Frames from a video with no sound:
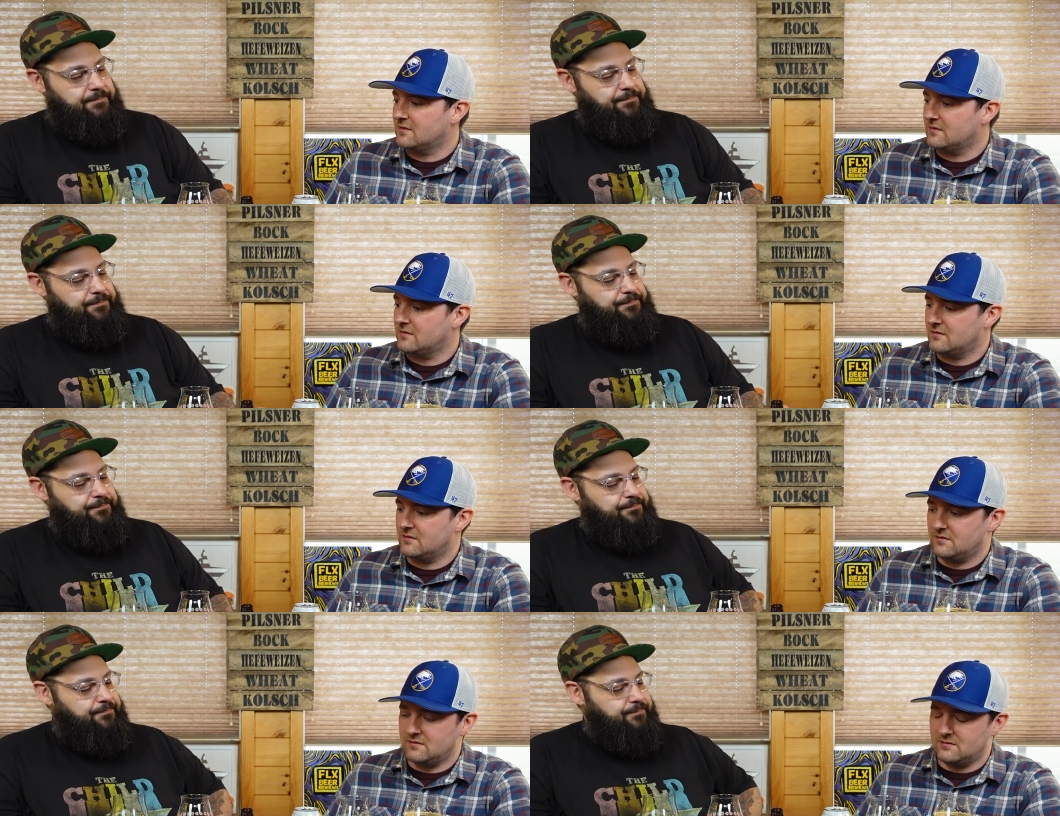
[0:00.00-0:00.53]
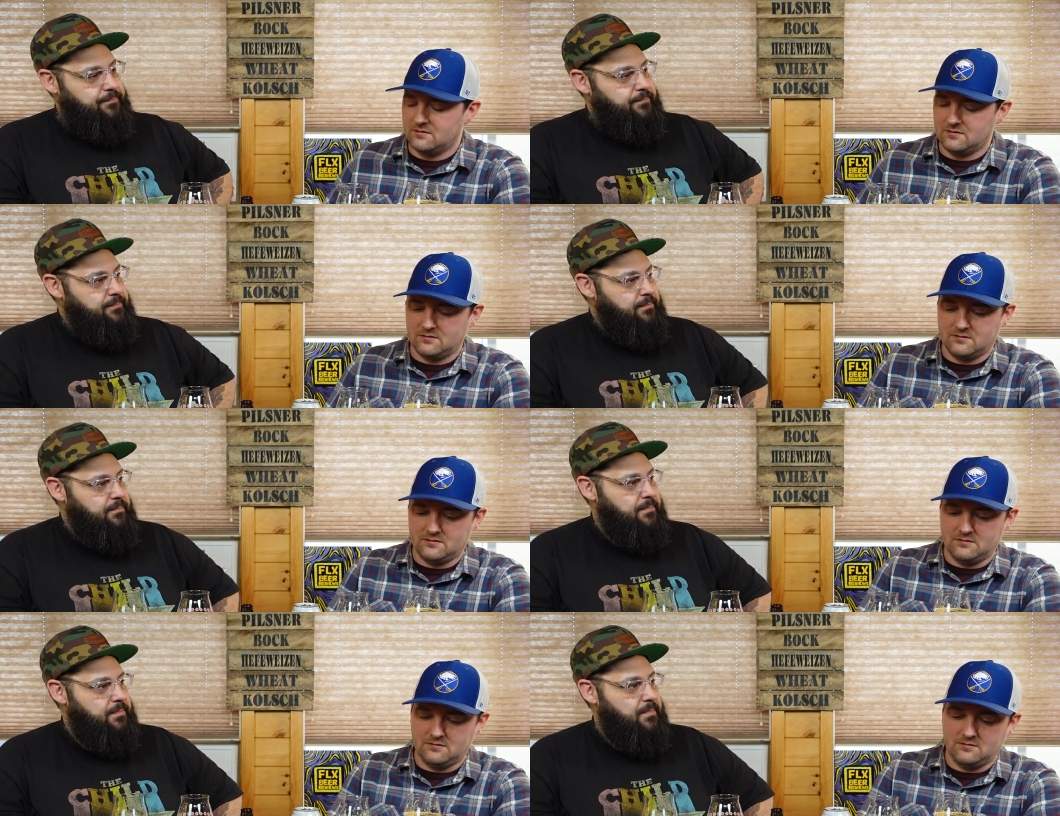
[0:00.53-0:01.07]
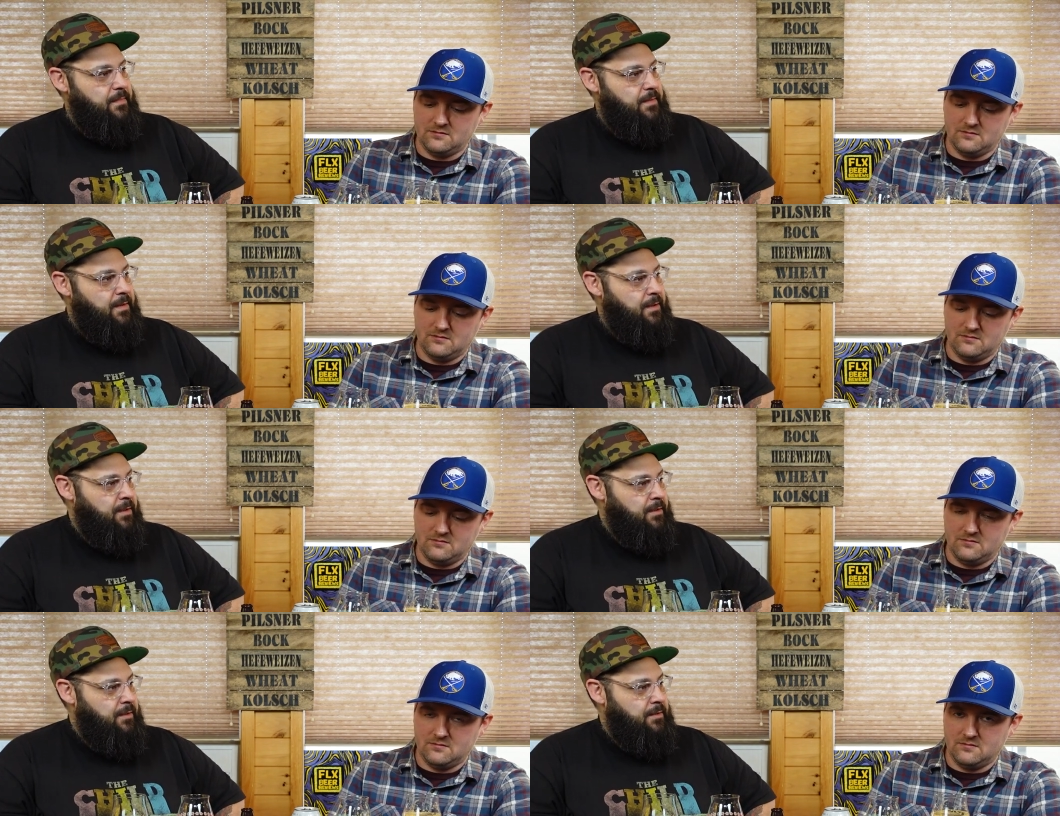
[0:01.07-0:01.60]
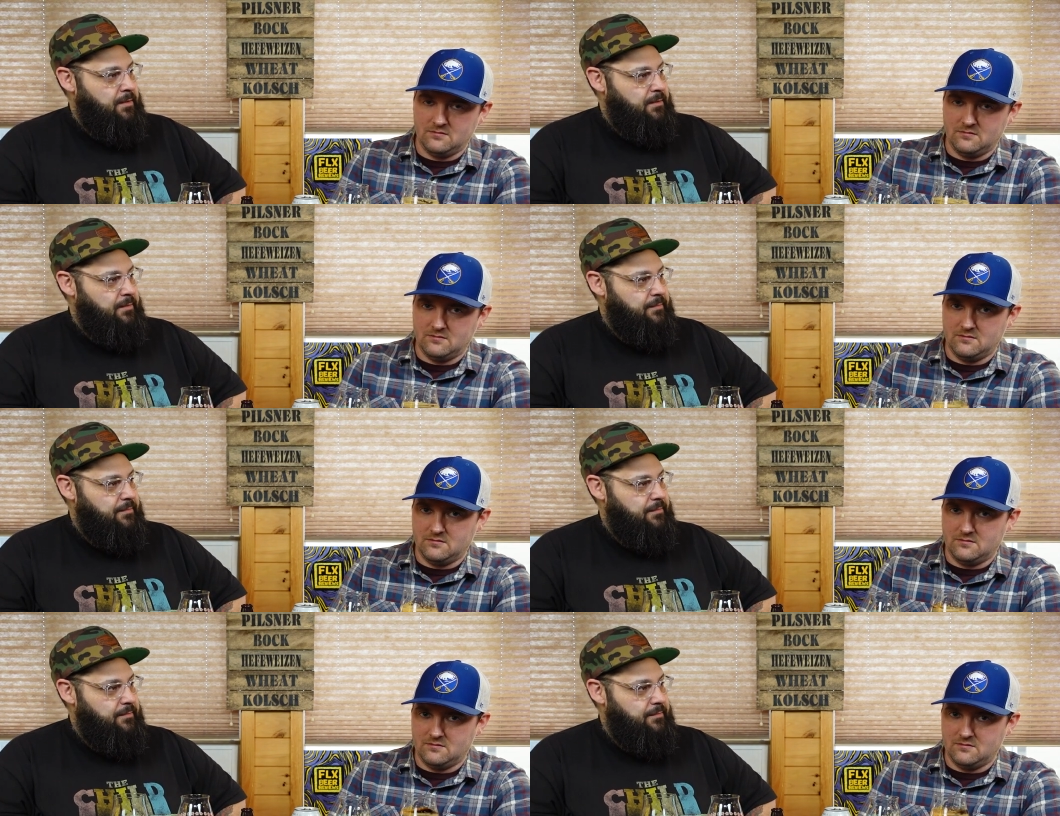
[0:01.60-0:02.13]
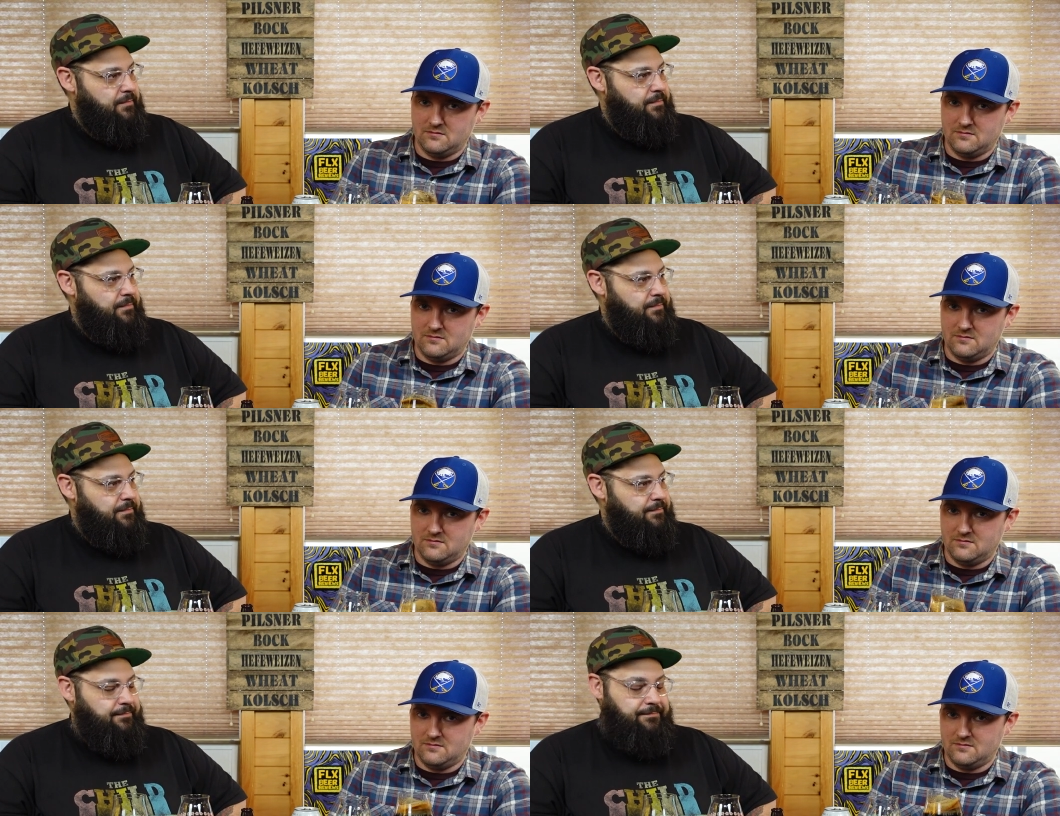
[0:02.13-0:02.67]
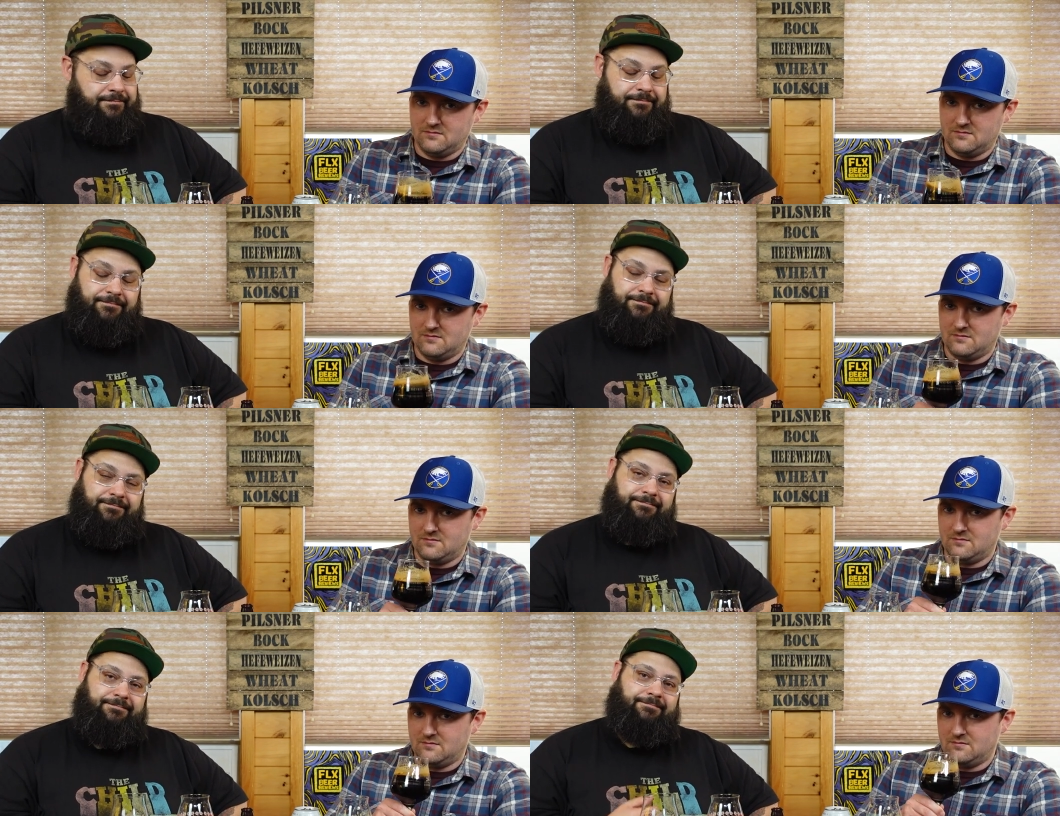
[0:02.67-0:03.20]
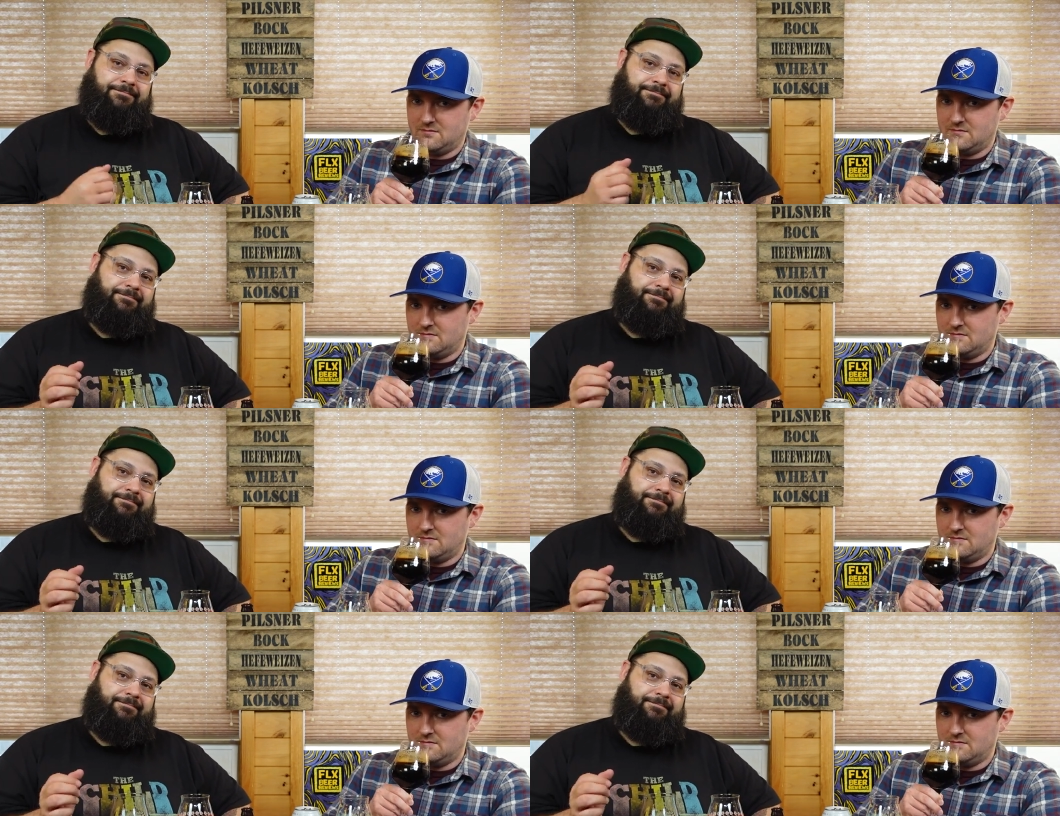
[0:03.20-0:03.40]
(no one is talking)